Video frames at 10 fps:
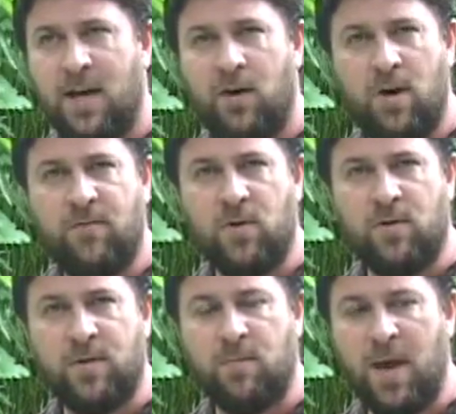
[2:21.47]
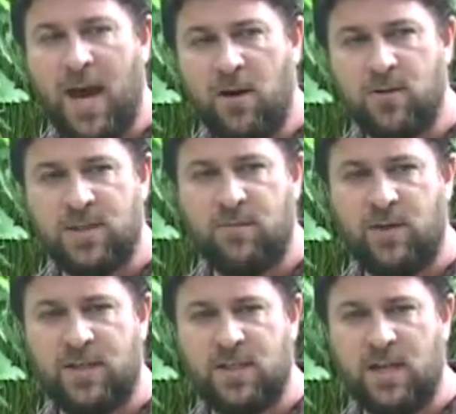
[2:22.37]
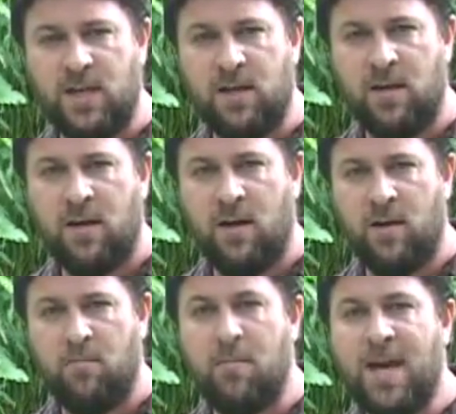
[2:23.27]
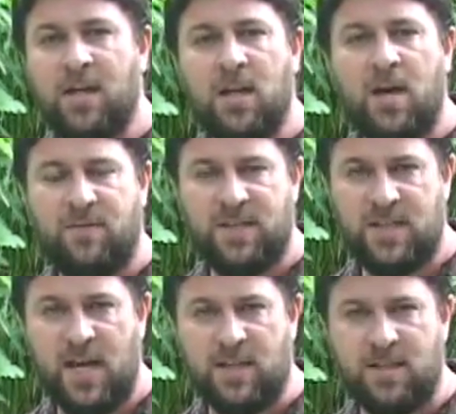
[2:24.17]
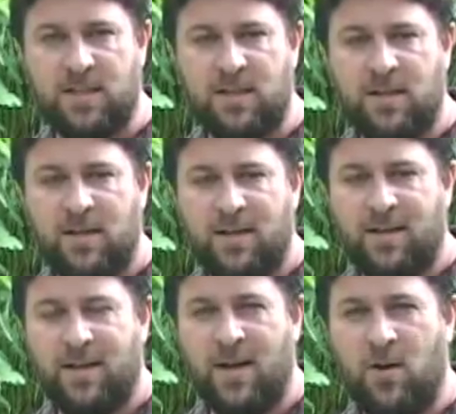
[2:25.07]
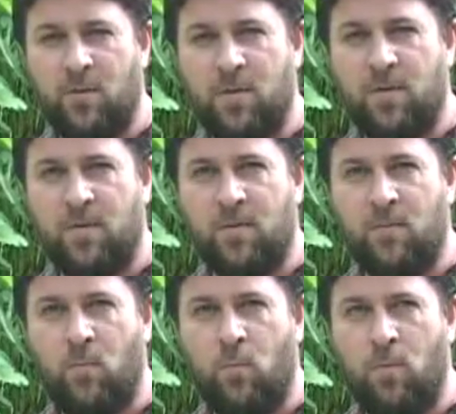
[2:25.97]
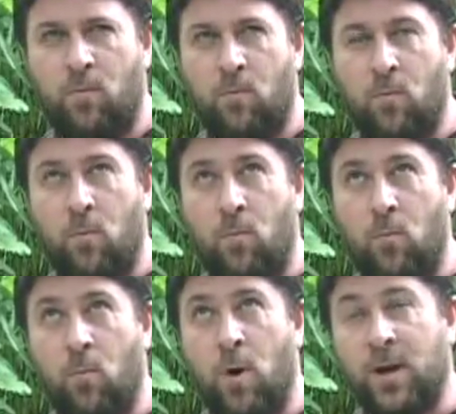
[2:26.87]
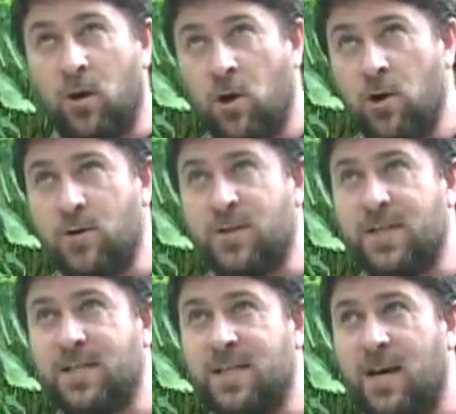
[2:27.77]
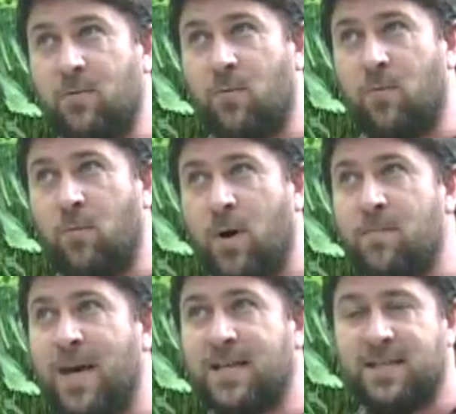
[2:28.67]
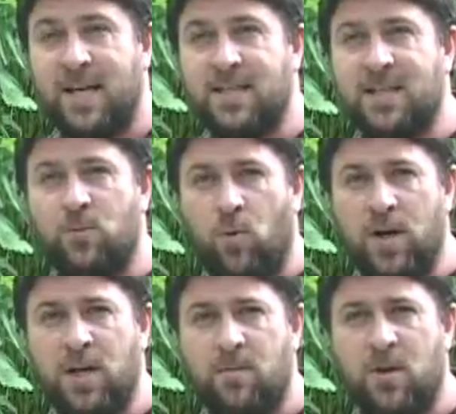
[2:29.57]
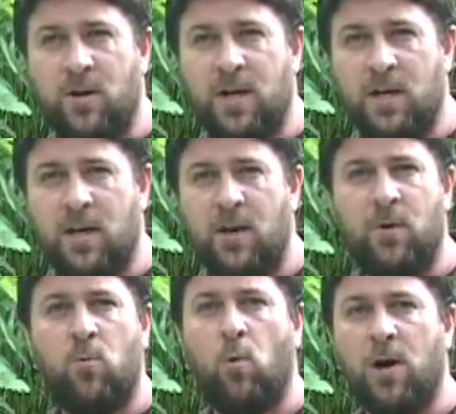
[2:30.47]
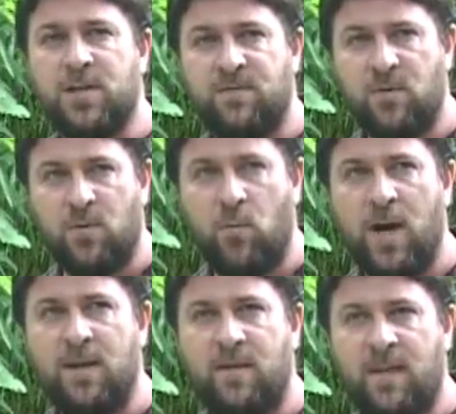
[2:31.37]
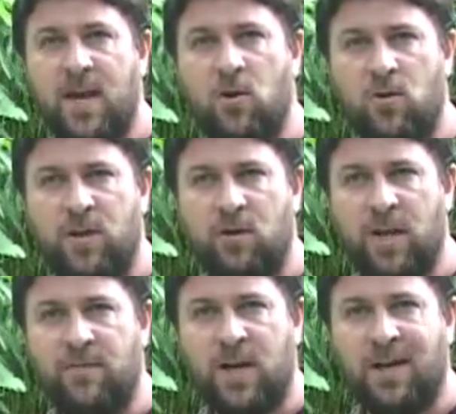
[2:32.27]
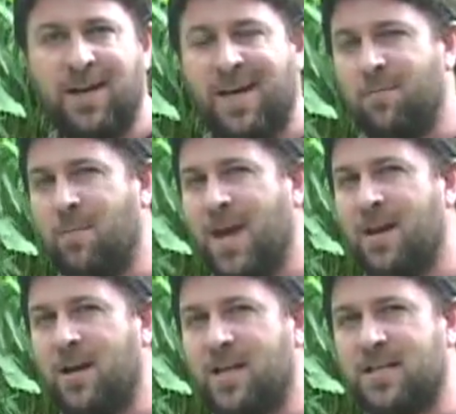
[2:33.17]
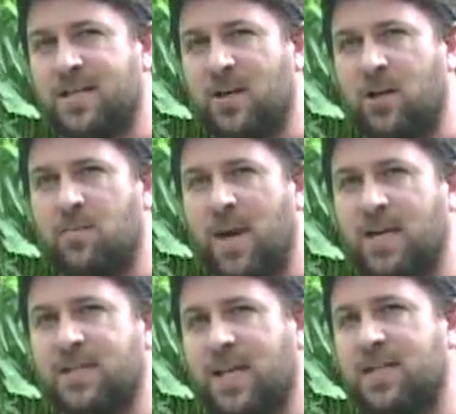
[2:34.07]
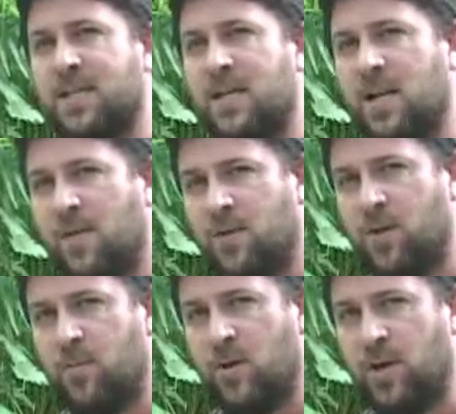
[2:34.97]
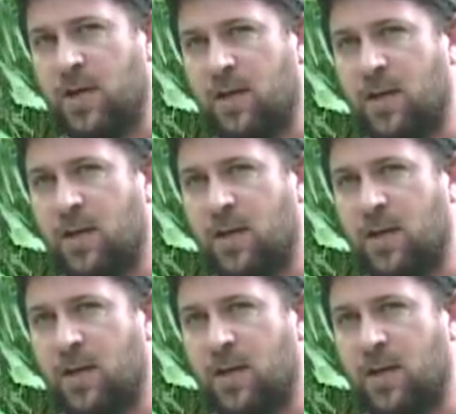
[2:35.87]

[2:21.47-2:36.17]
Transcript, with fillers: However, the patterns that we see uh, make a lot of sense. Now, what occurs is that what makes sense in one community and what works for the way that they earn their living may not necessarily make sense in another community.